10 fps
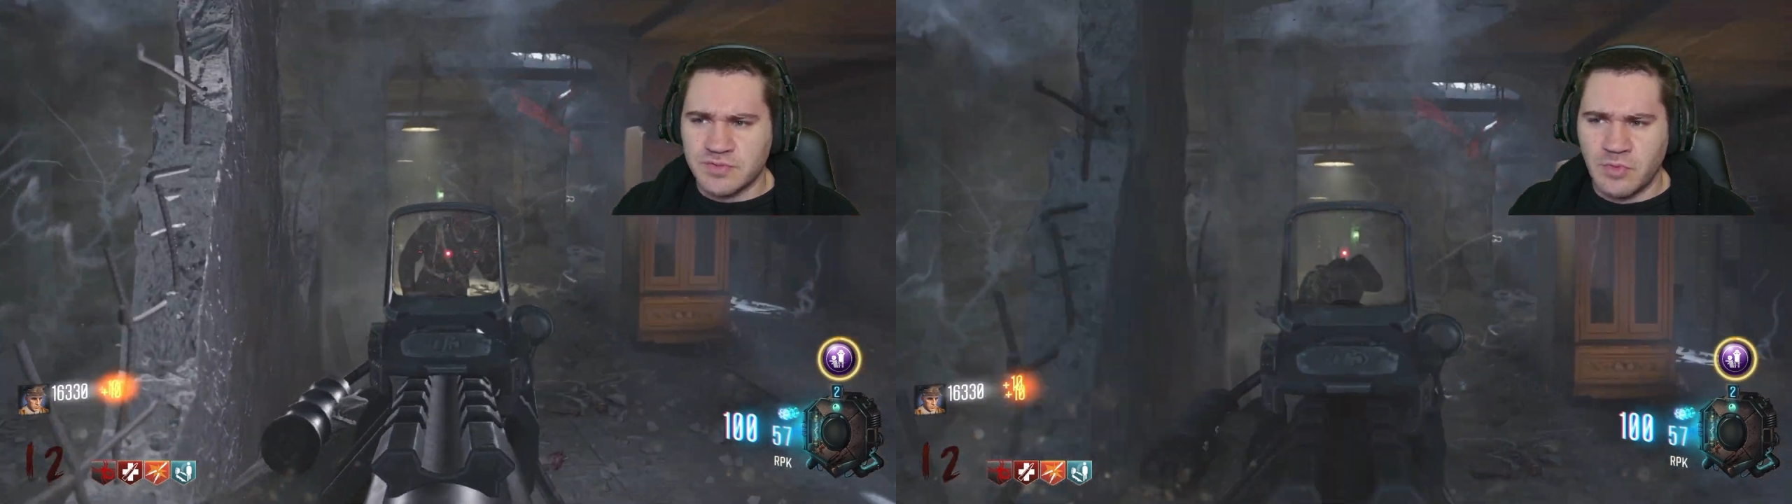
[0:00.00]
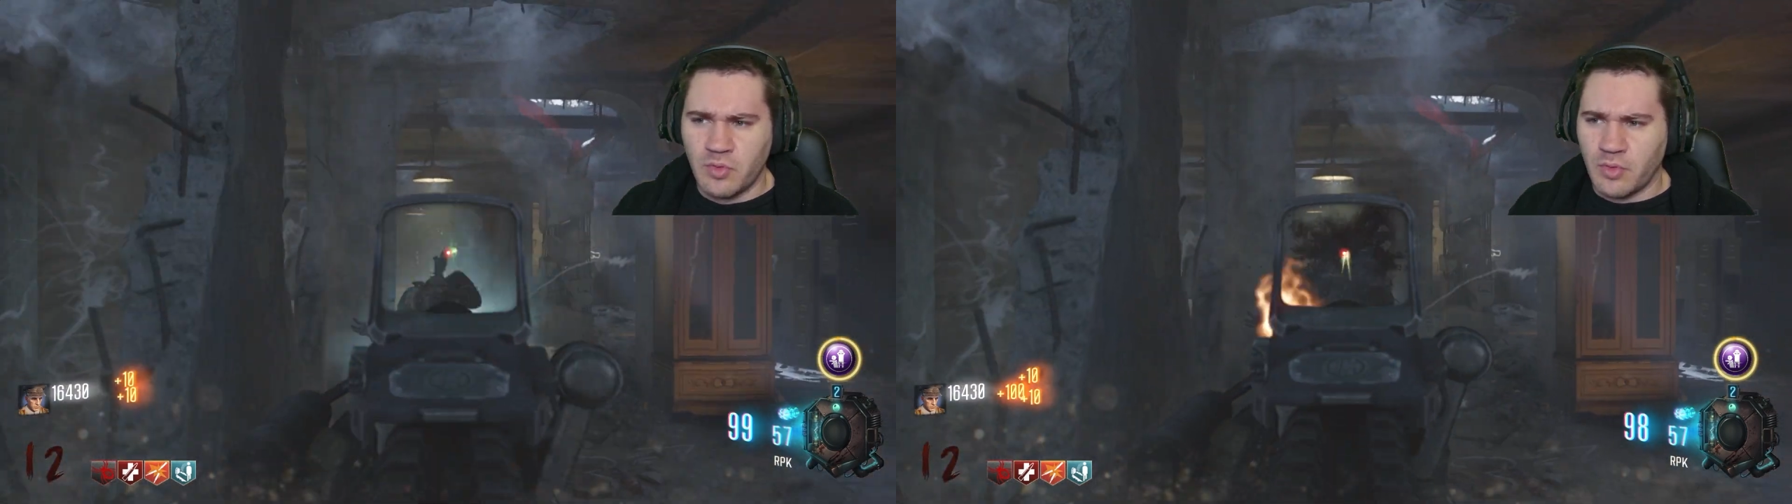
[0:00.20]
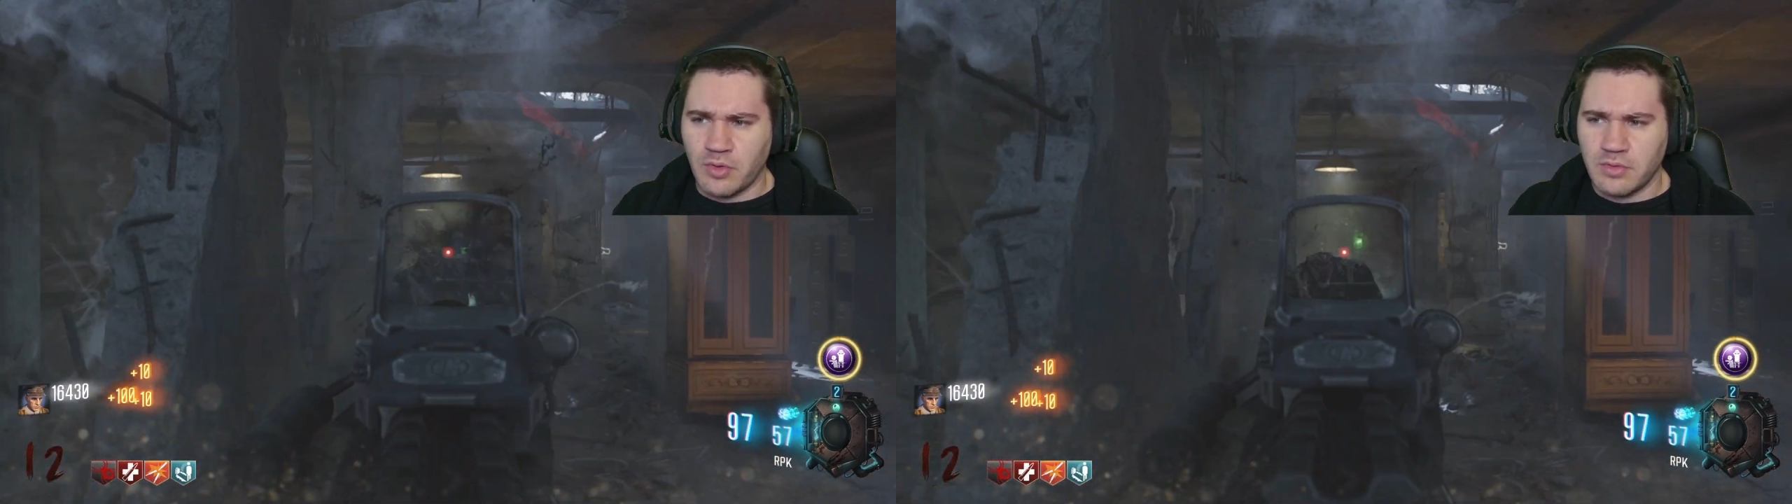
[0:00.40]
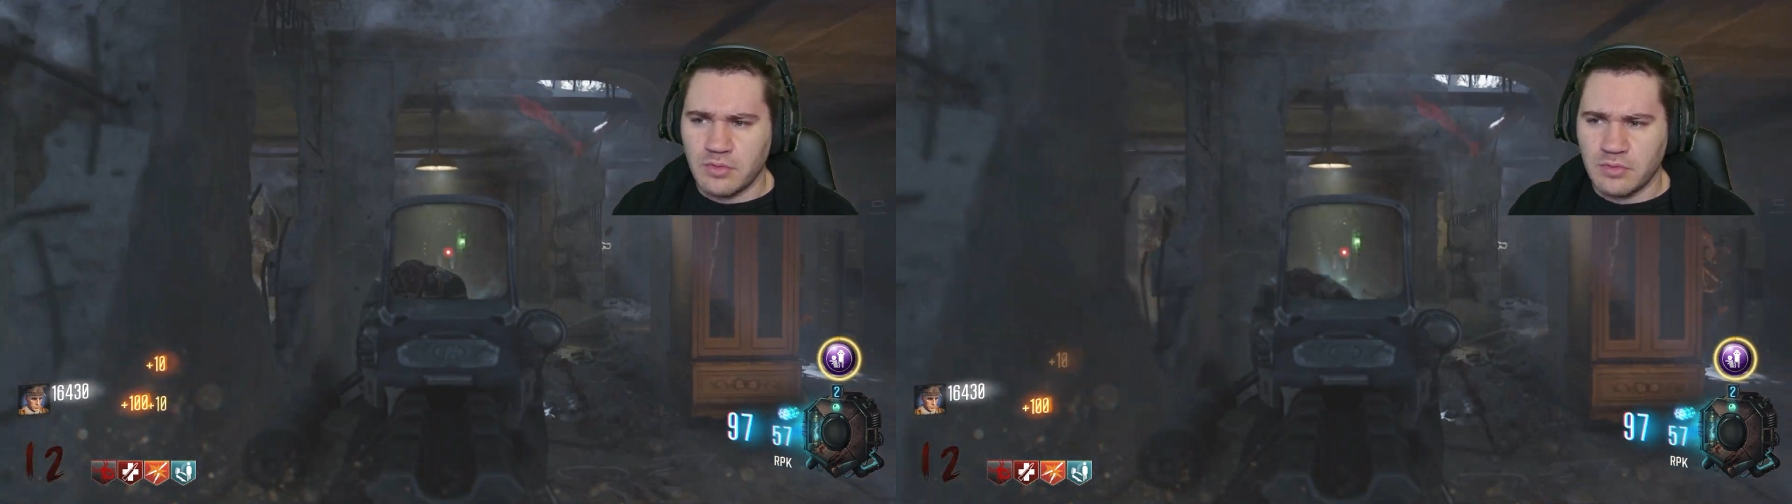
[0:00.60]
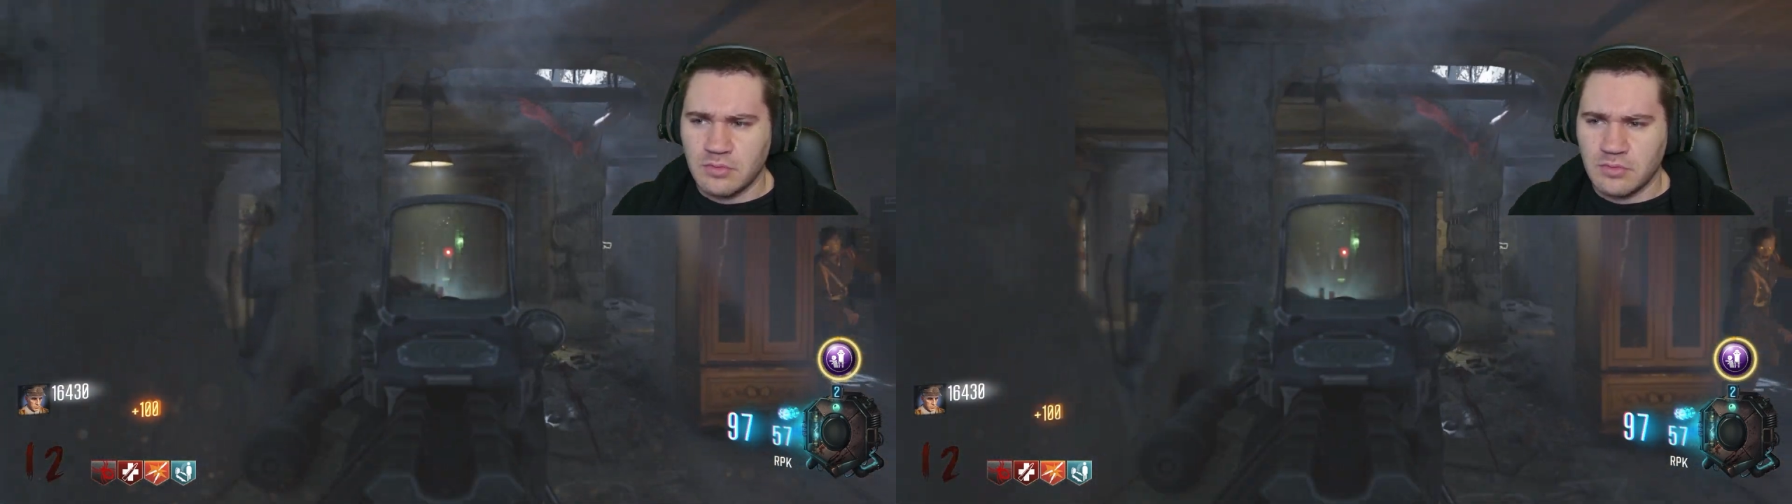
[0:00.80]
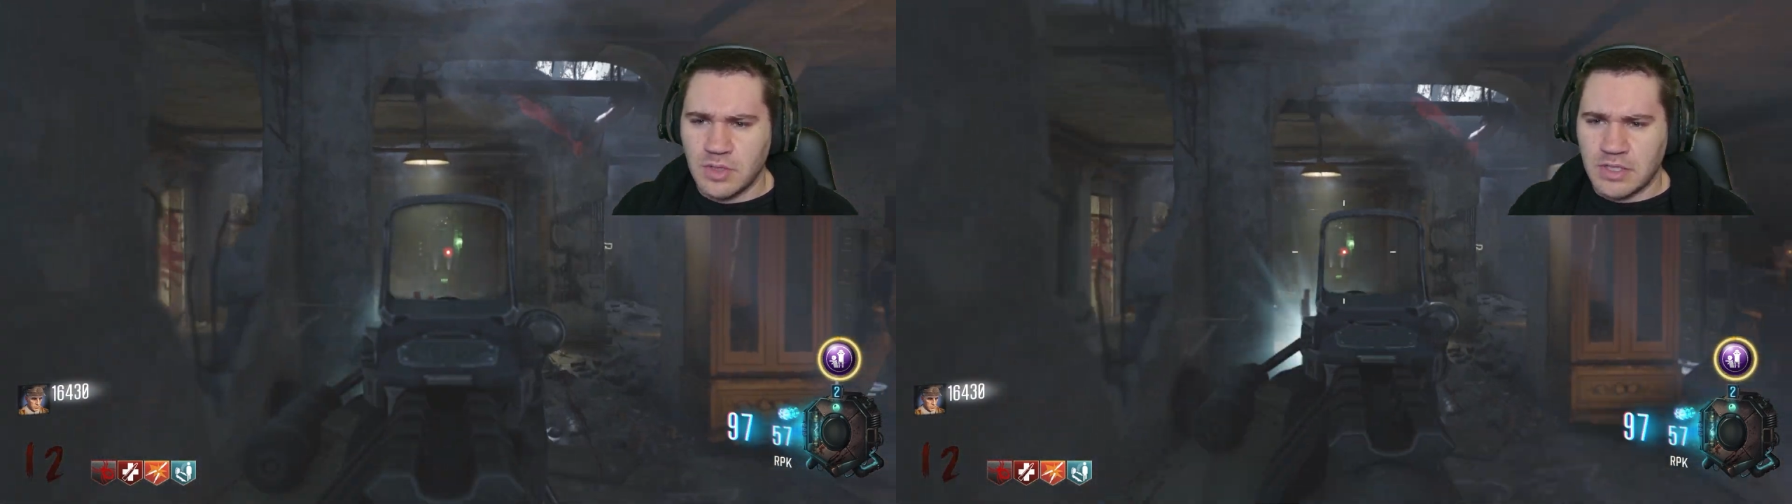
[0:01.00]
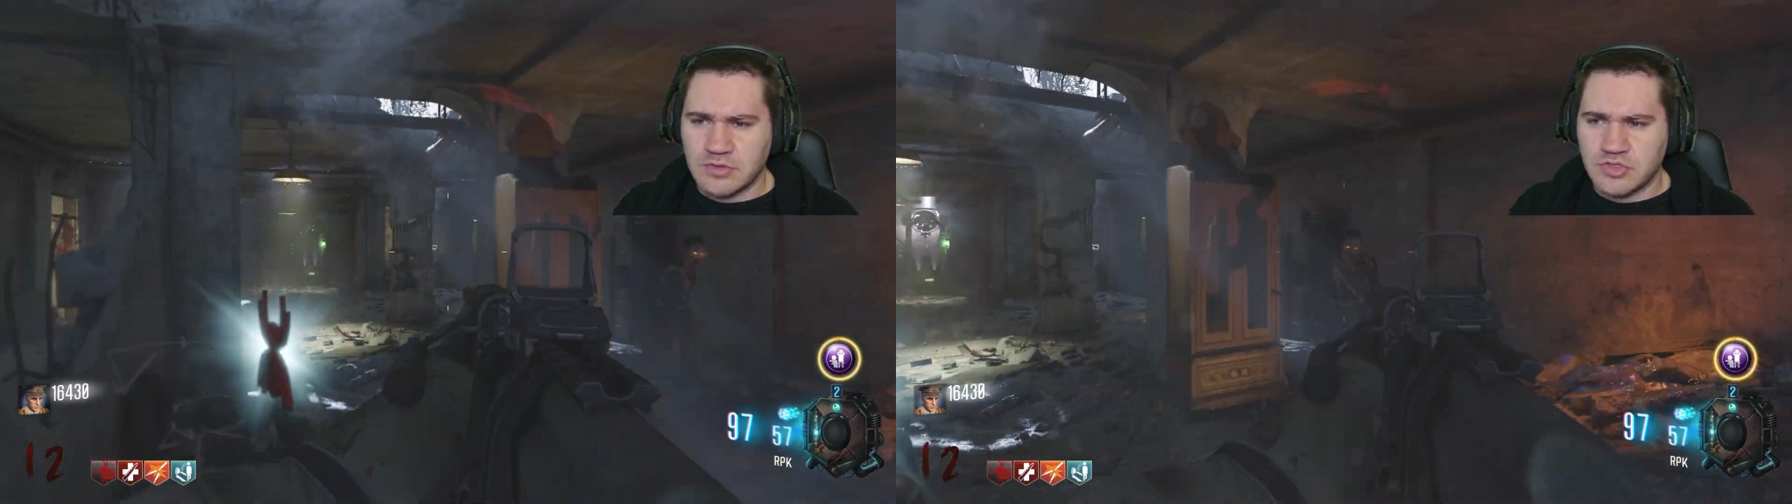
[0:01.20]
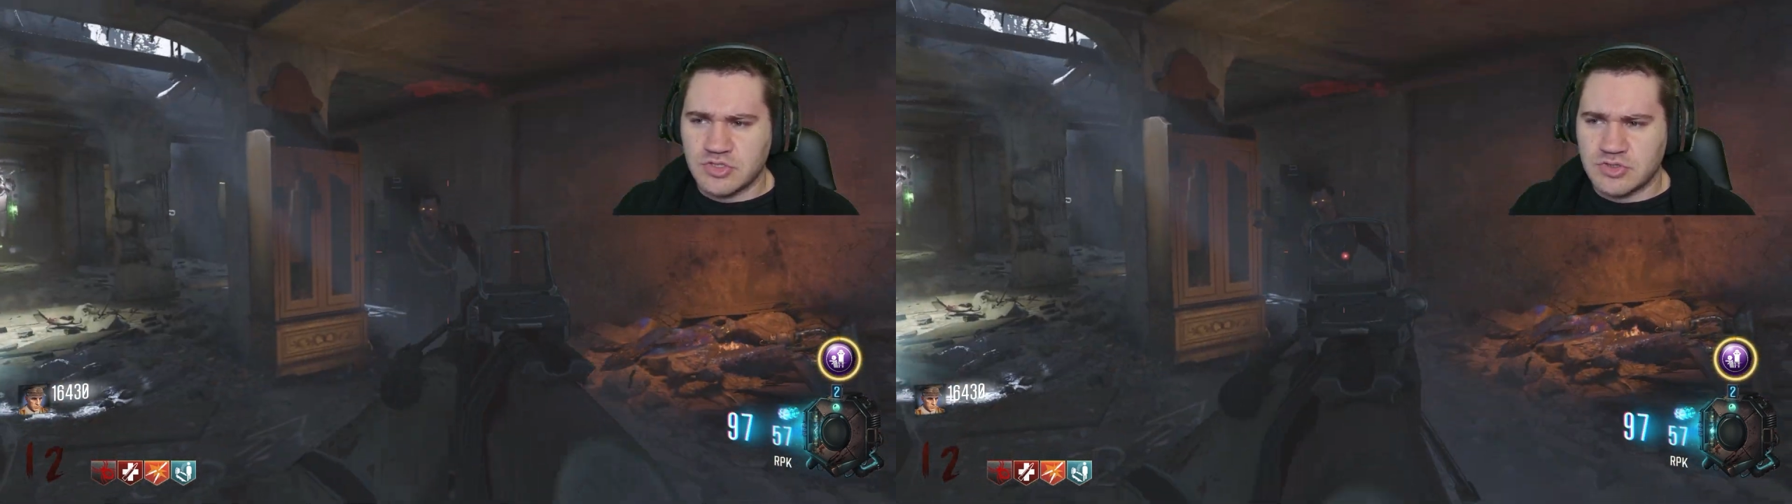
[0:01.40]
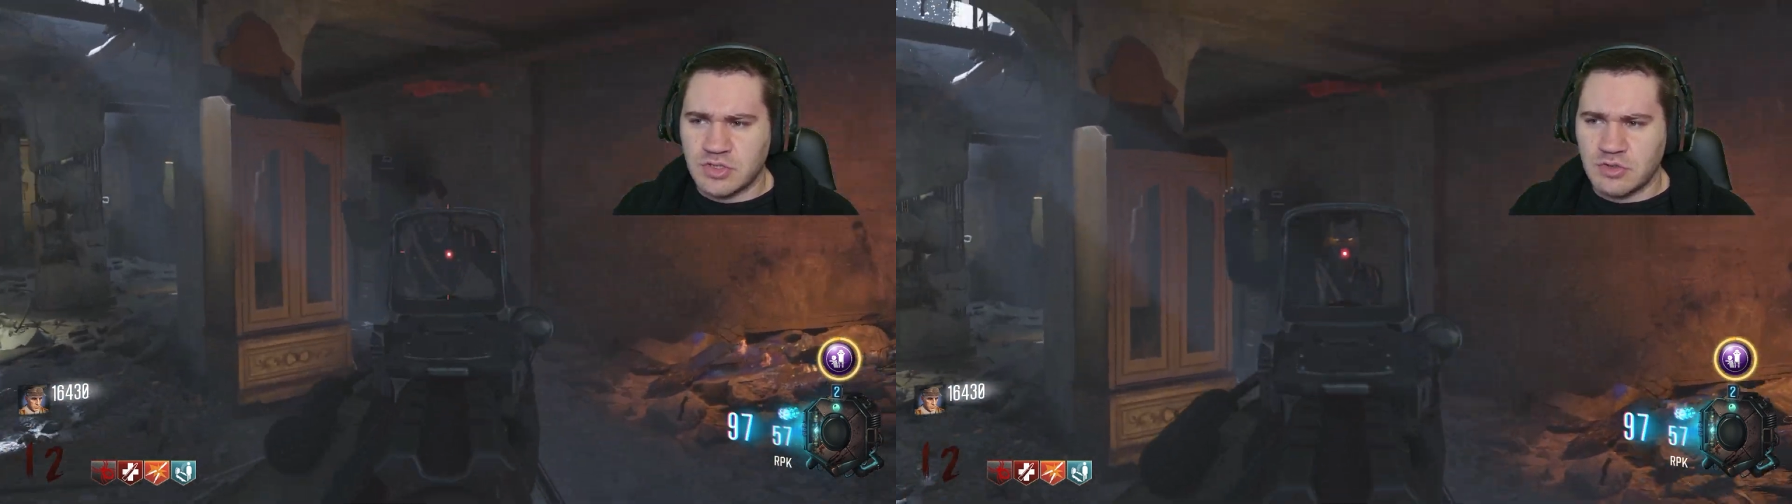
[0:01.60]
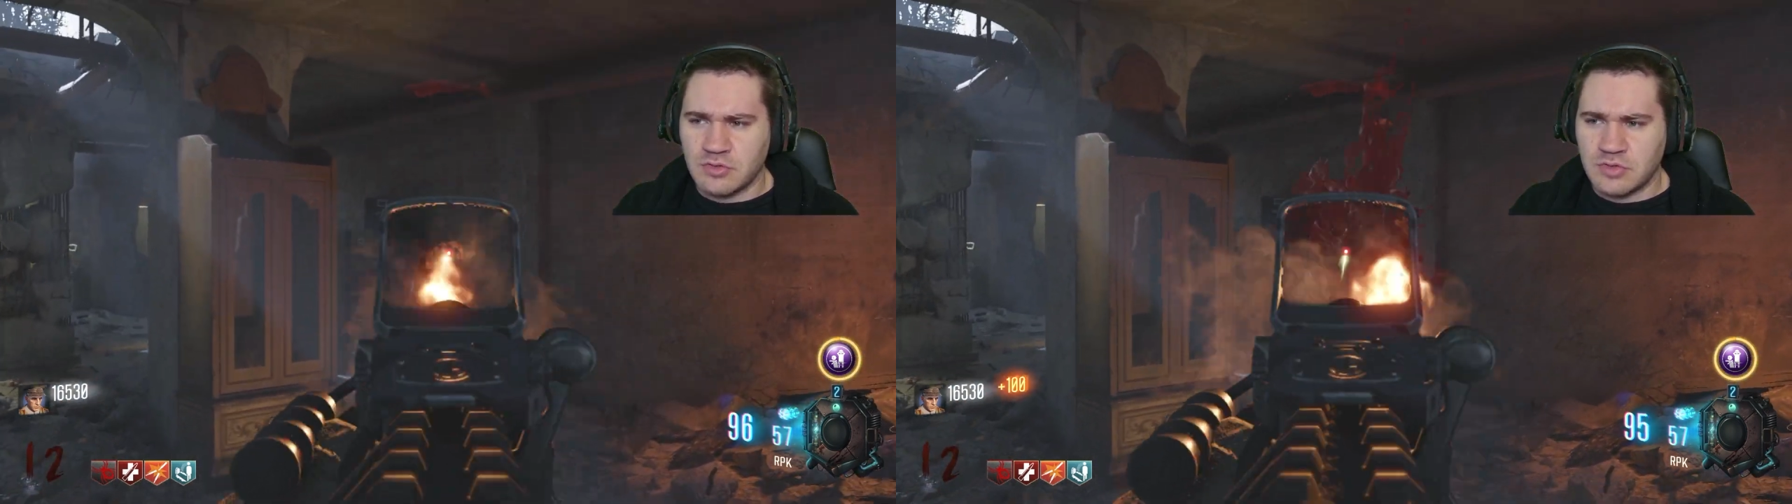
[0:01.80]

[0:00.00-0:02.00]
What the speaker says: more. Like, just their